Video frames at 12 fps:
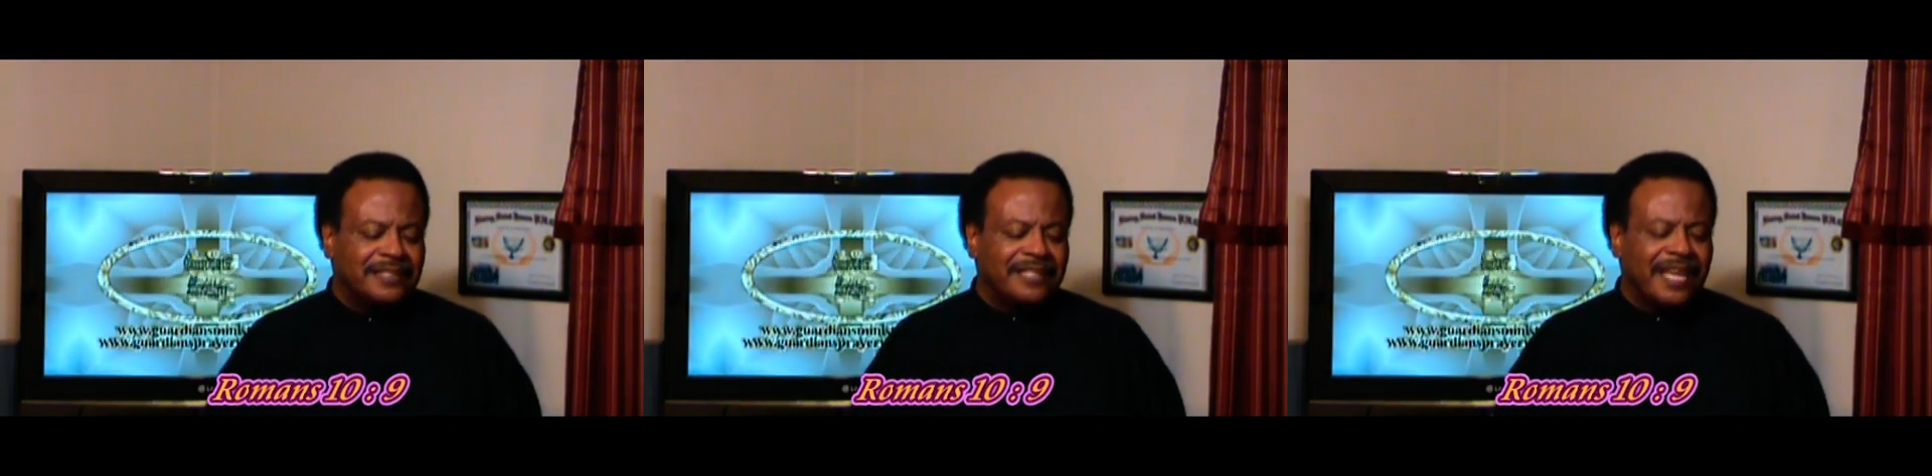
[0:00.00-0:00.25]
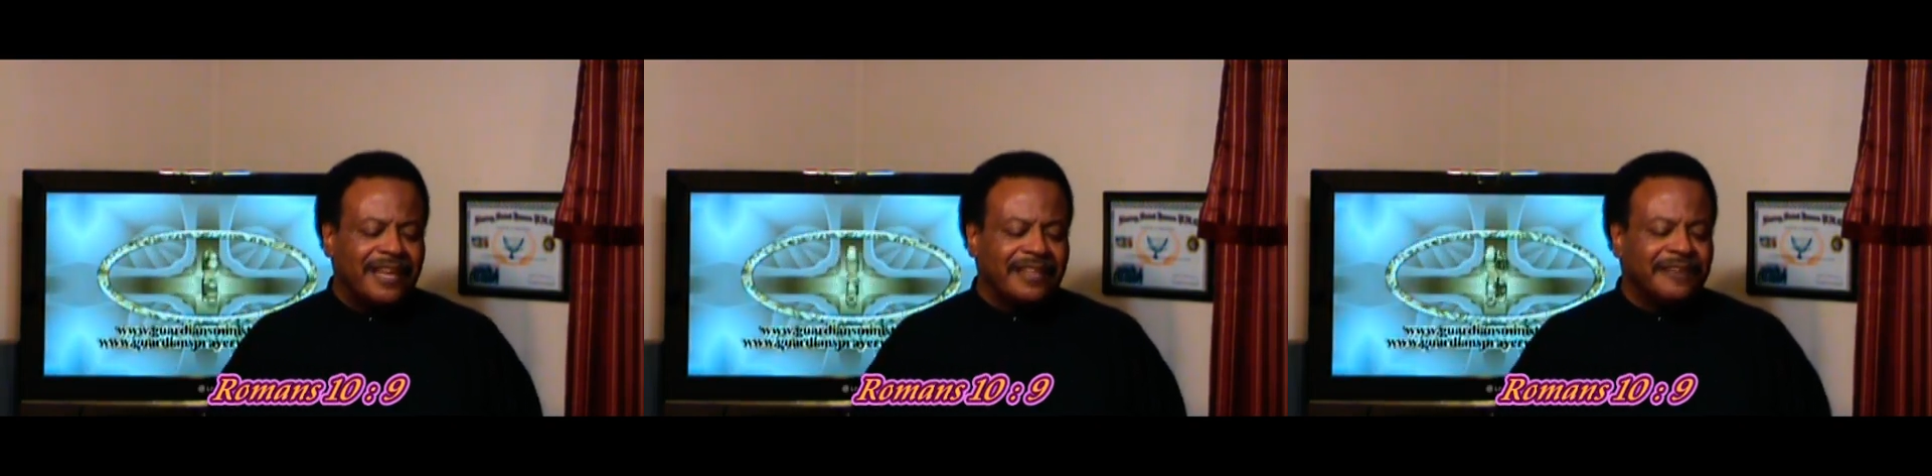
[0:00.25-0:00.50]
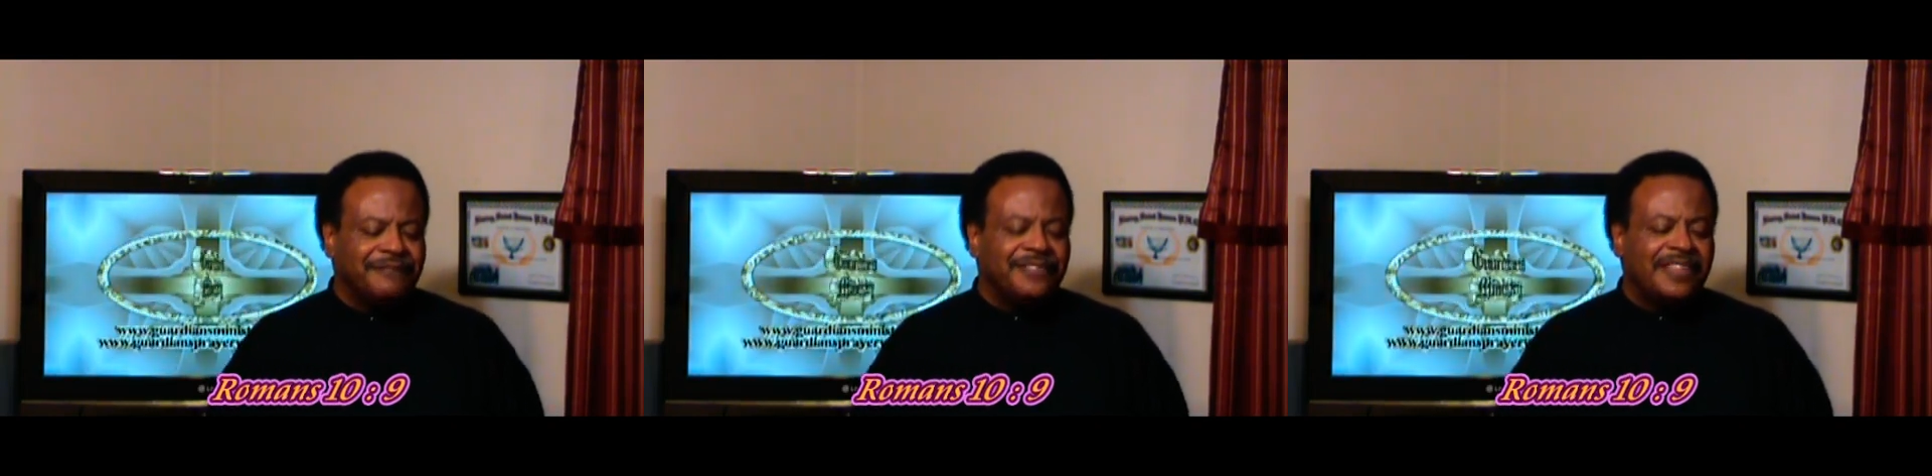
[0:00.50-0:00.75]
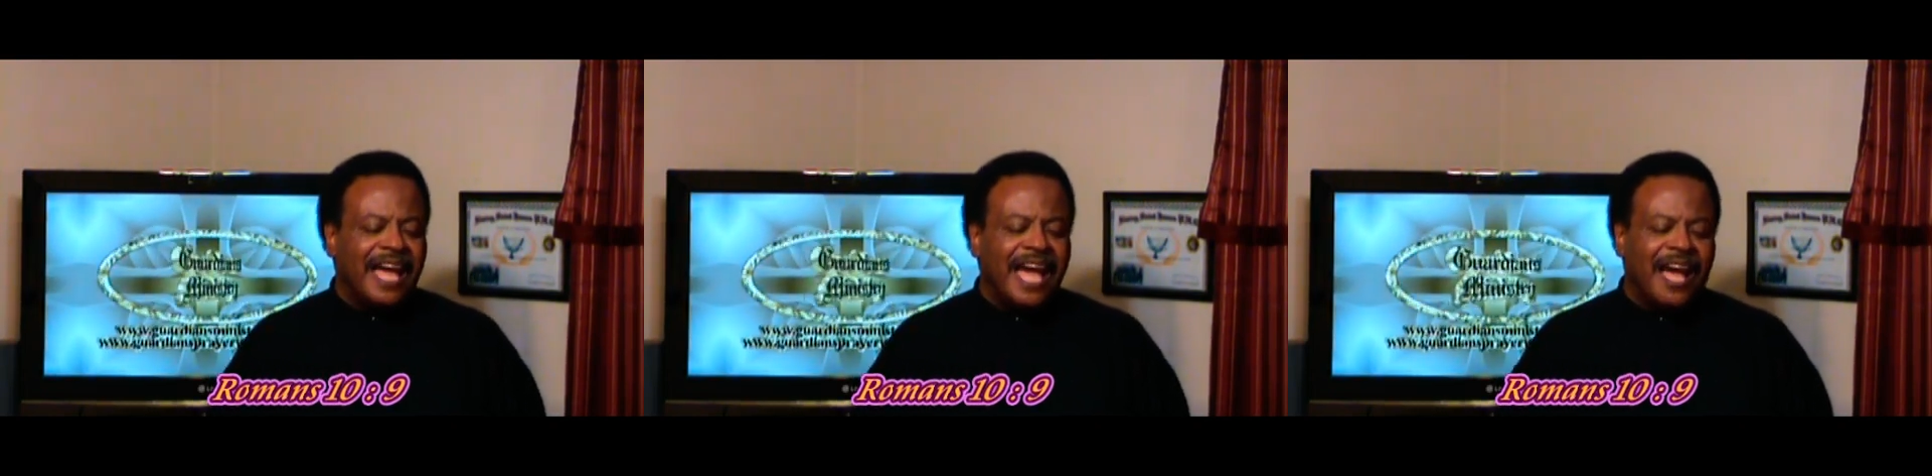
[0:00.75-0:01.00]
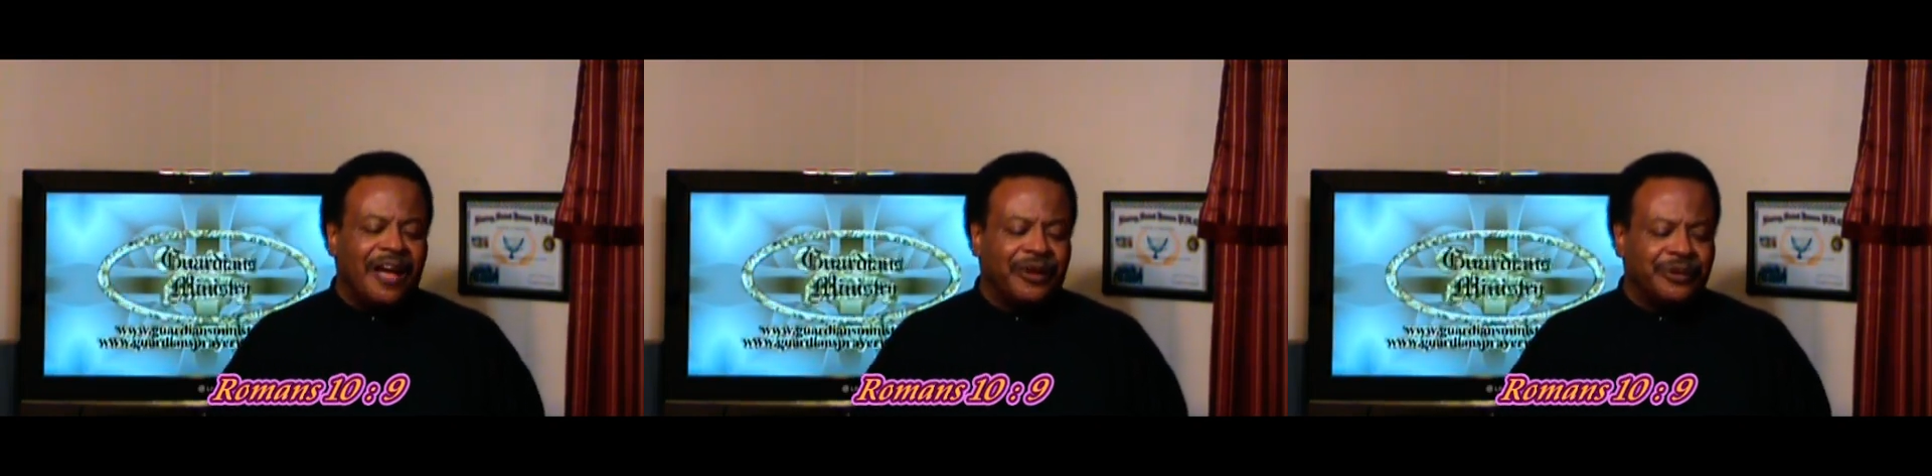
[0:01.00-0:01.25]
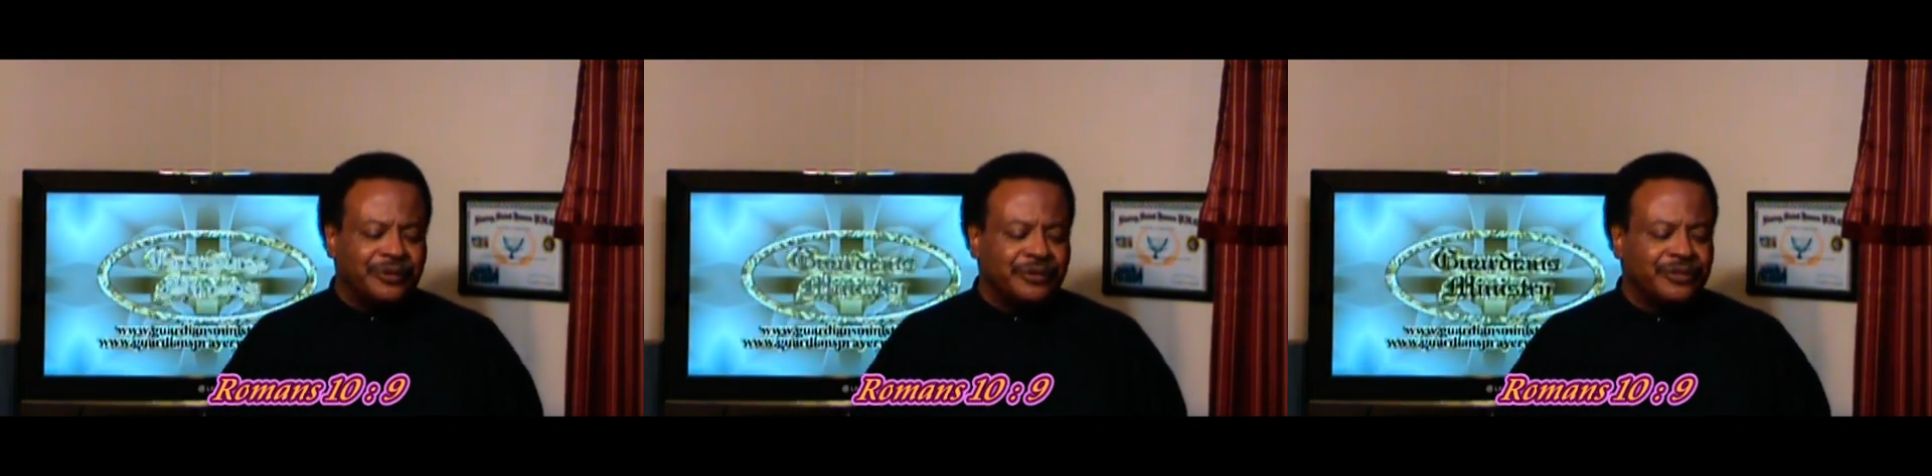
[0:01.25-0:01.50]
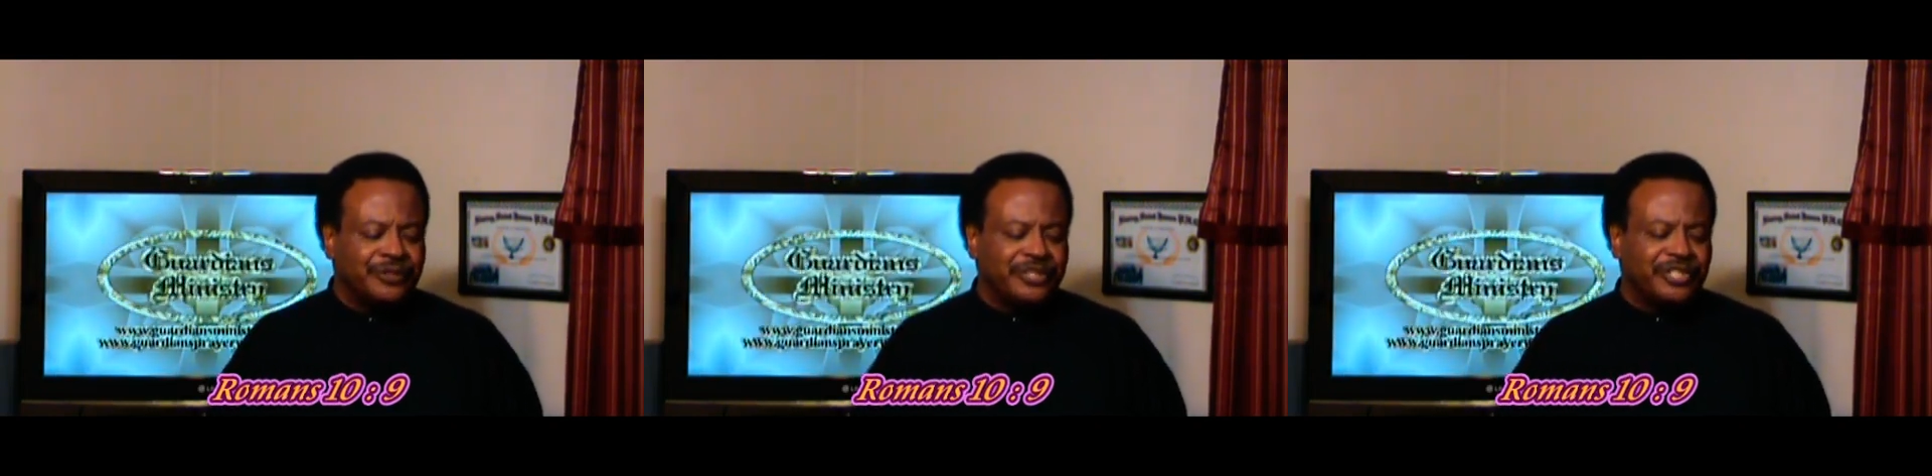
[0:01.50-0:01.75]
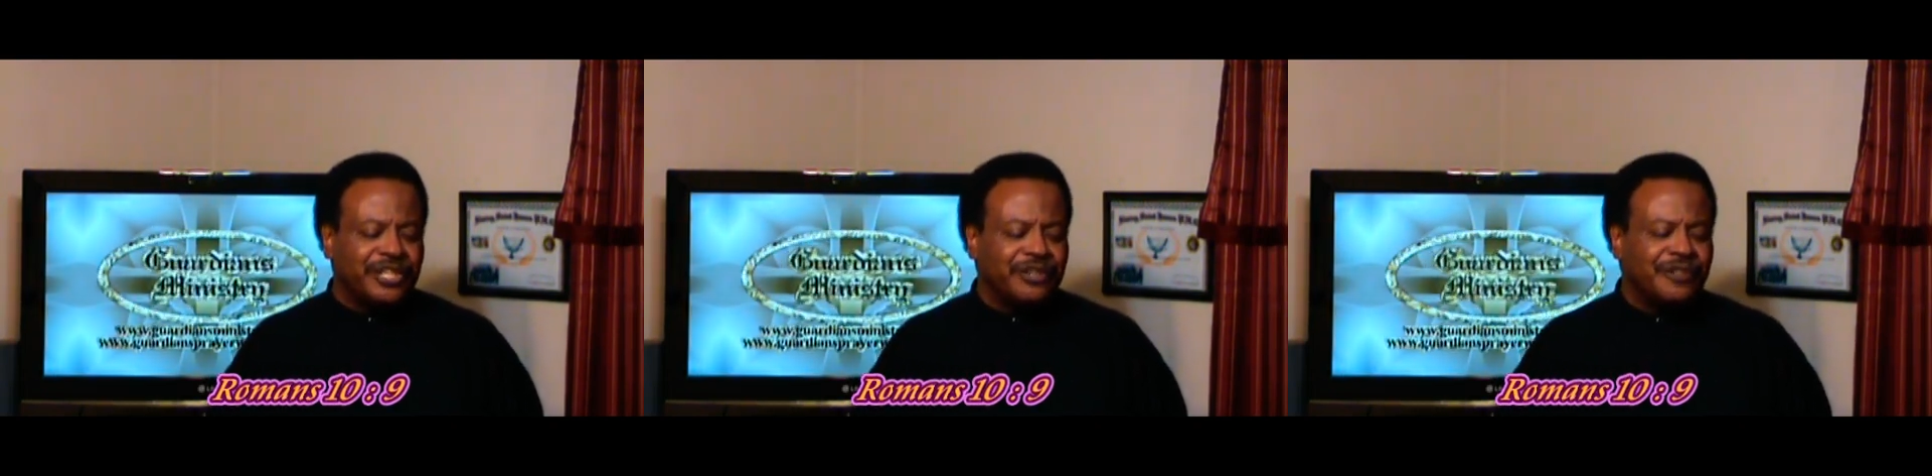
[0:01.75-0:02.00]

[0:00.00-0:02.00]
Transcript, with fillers: That if thou shall